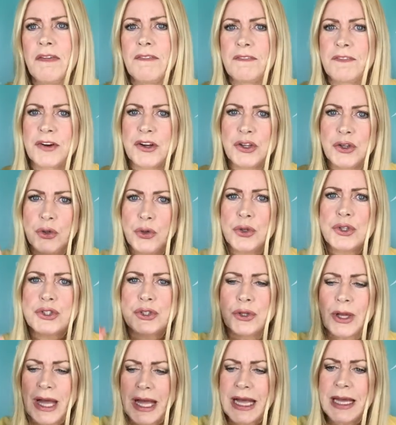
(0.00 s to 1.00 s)
for you
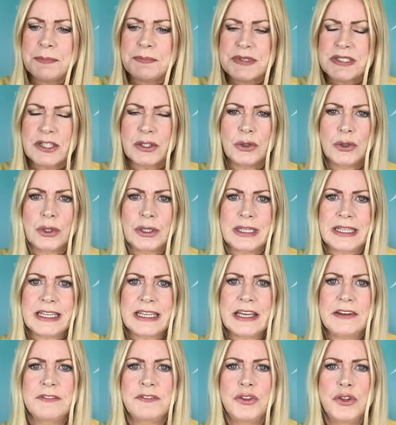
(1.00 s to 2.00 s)
to absolutely
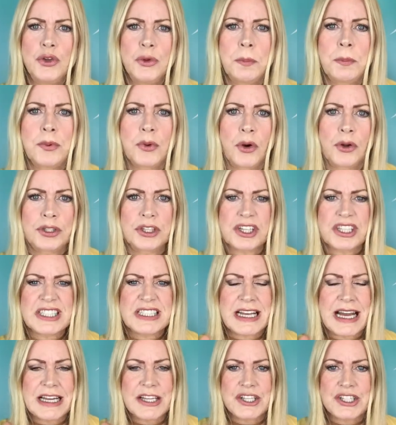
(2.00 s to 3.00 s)
give new products
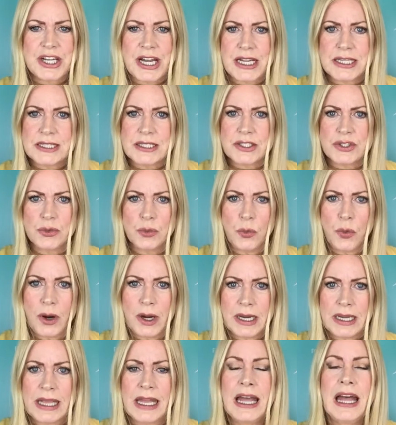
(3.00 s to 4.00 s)
a chance to
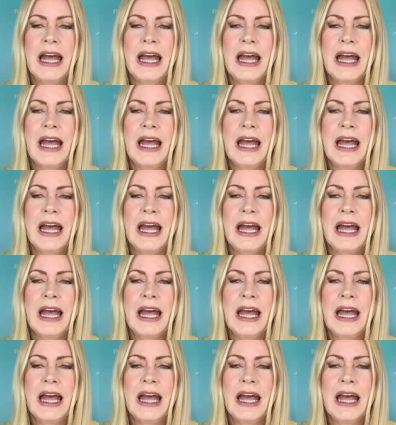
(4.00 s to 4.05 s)
work,